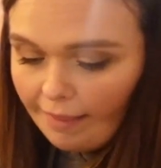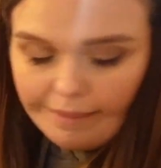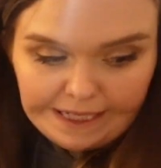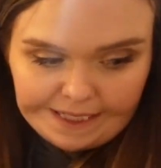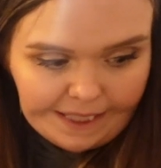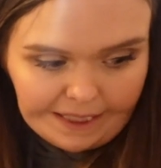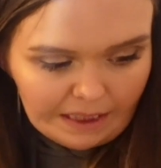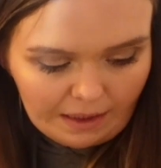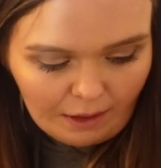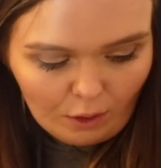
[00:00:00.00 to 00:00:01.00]
this,
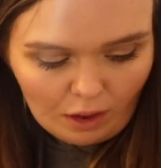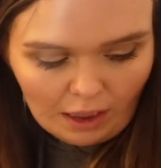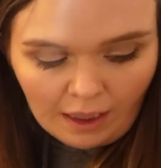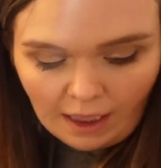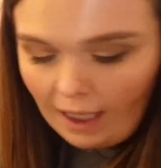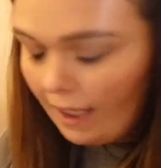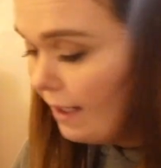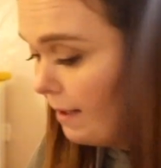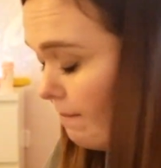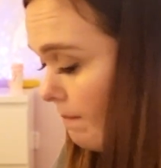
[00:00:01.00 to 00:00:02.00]
that and the other.
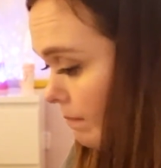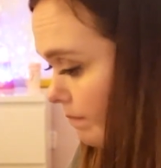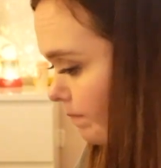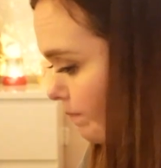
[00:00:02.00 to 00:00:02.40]
I